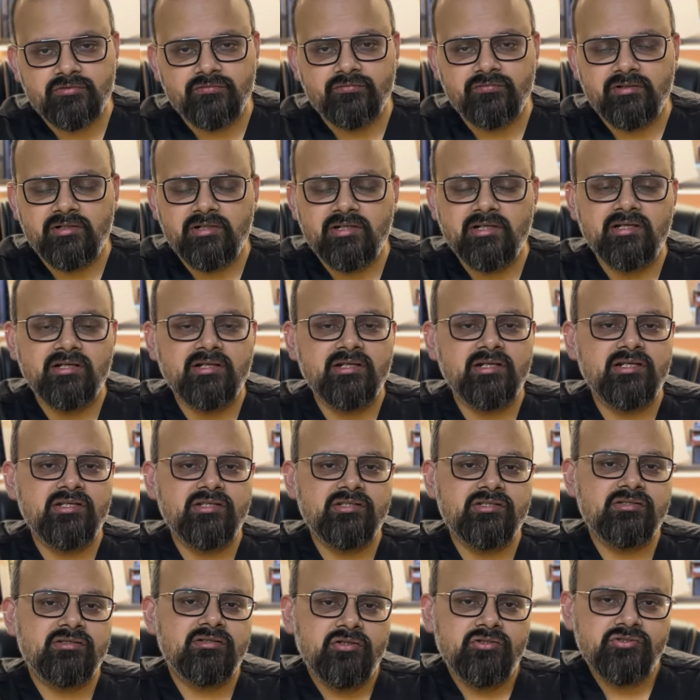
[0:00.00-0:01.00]
will
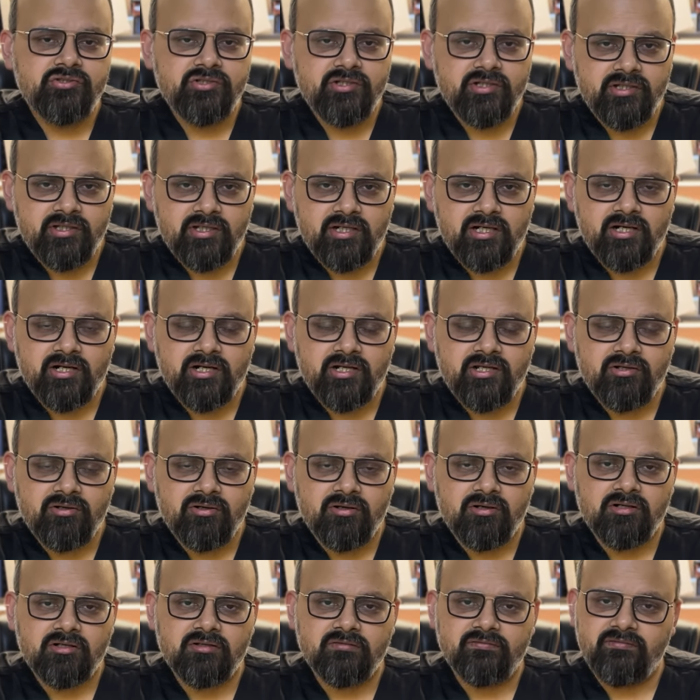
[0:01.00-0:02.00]
increase GERD
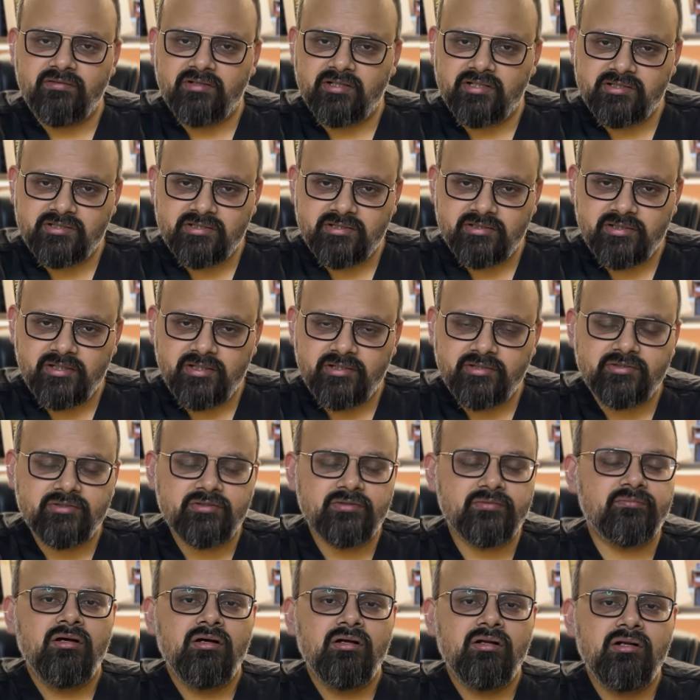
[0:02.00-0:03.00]
or reflux disease.
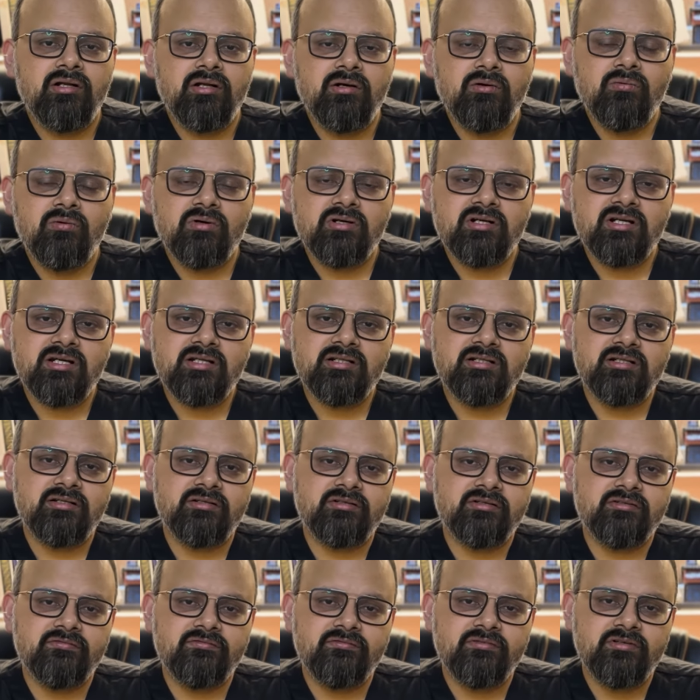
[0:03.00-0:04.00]
Now, what are the
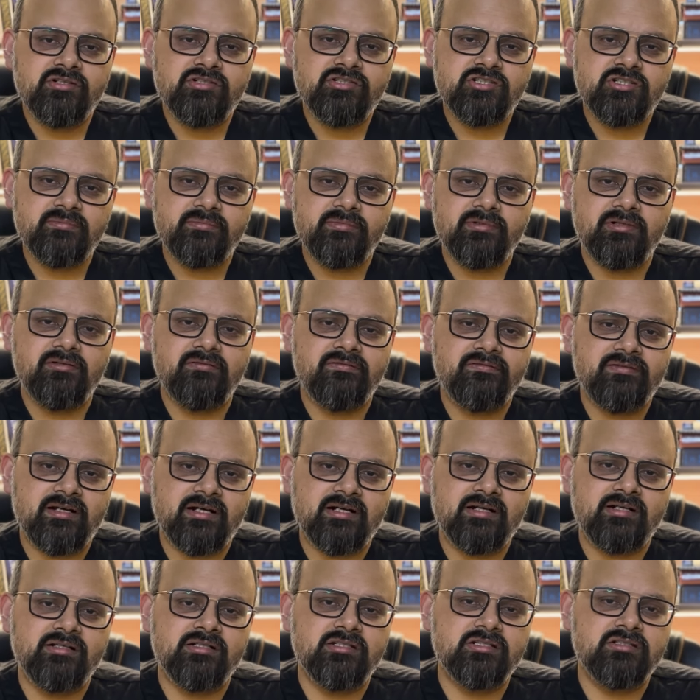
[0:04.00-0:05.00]
reversible
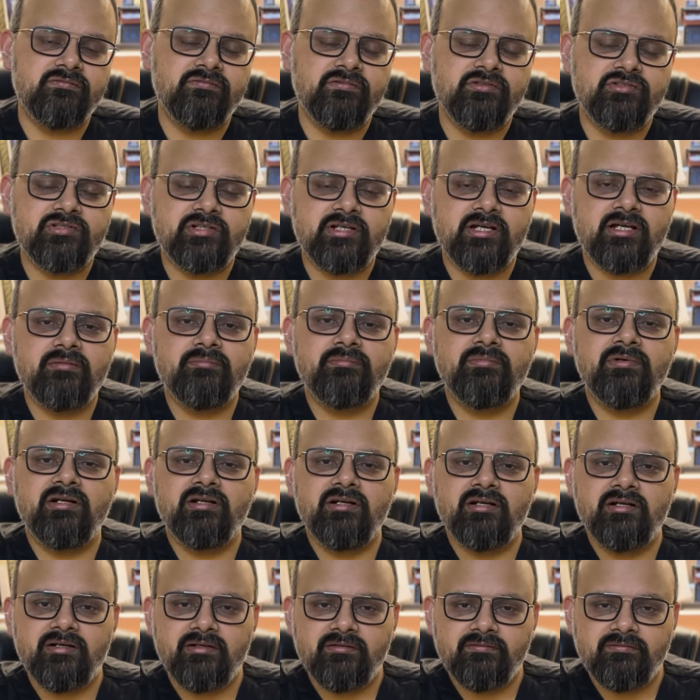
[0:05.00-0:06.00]
factors which can be
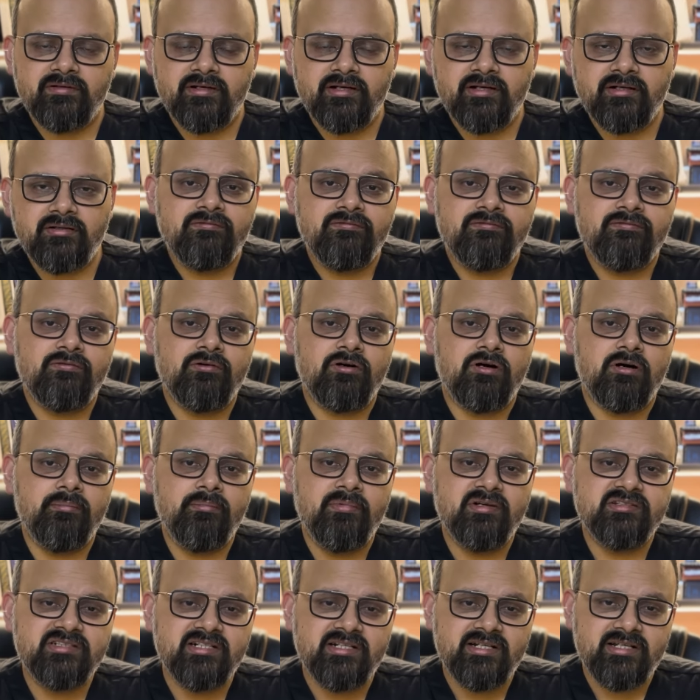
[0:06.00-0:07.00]
identified?
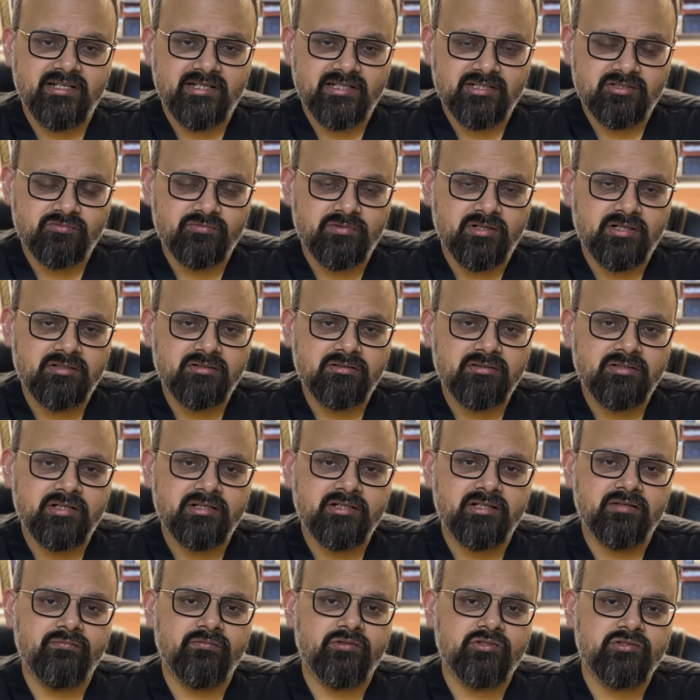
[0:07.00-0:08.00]
Obesity is one, I
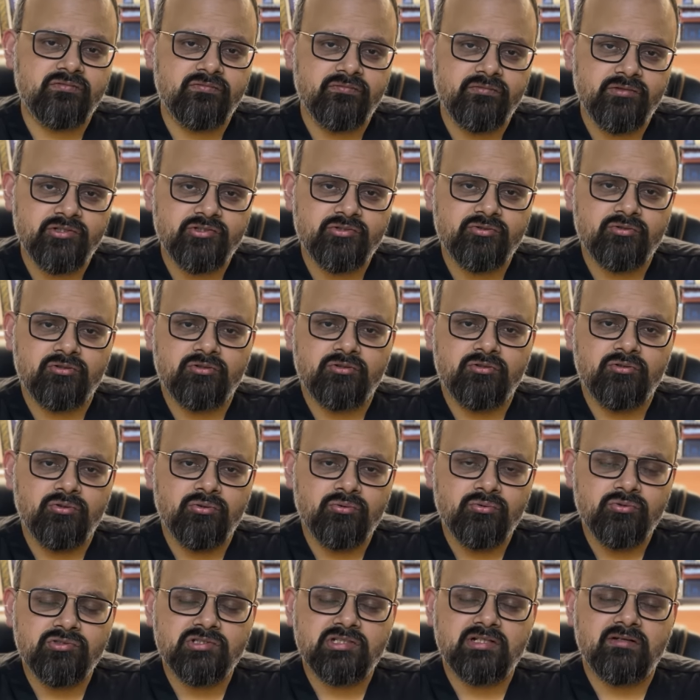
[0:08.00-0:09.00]
think, which we should
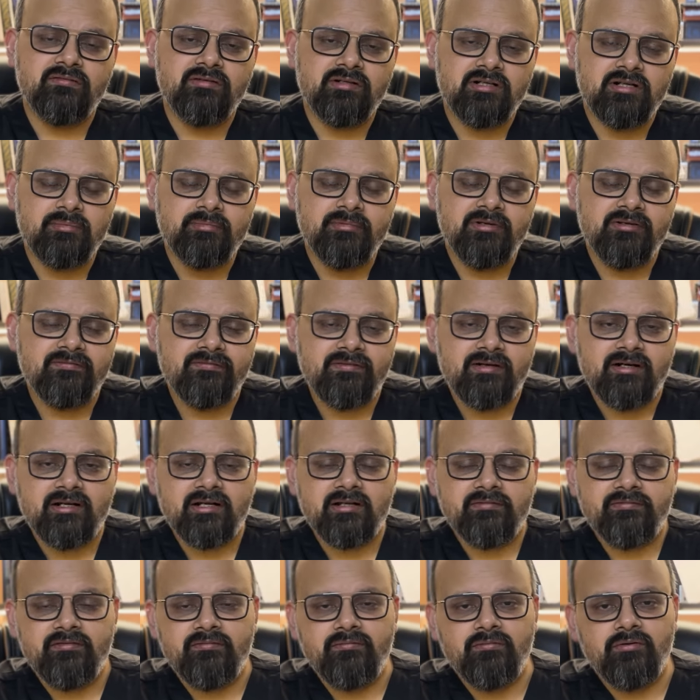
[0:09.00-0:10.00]
lose our tummy fat
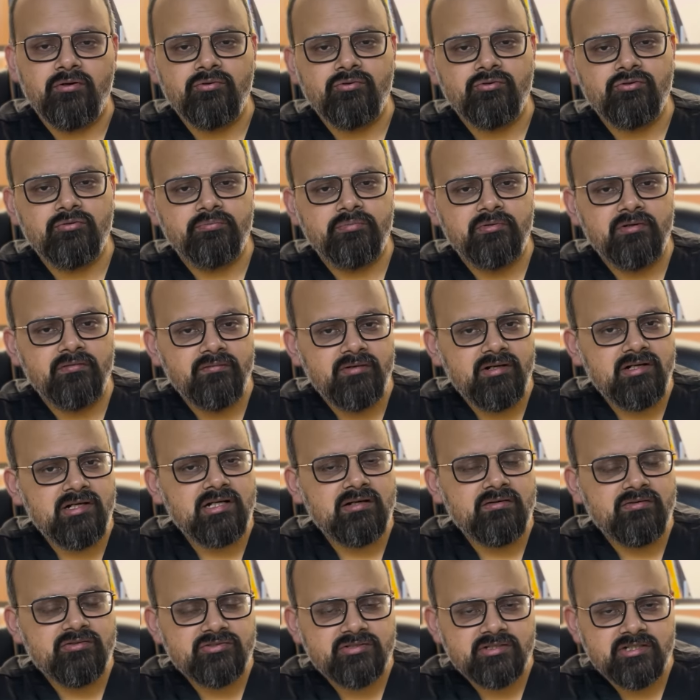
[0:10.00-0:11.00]
if we want to prevent
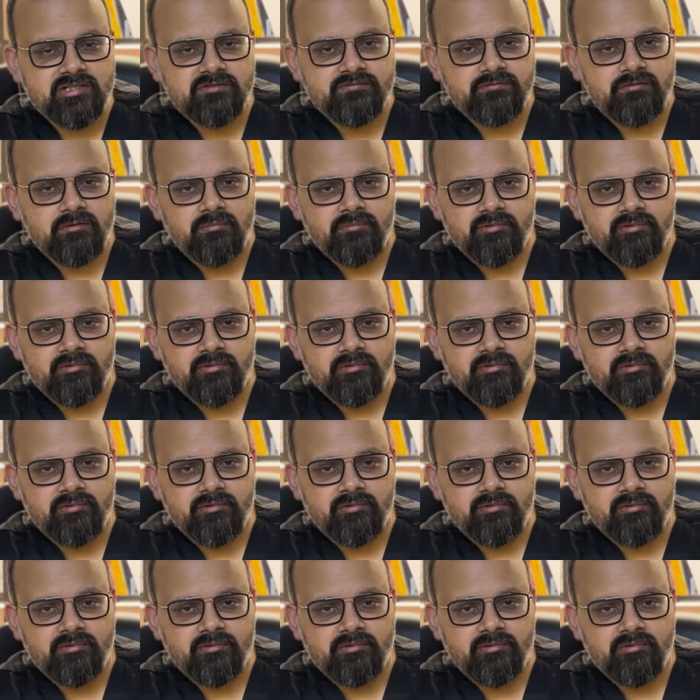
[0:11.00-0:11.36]
ourselves from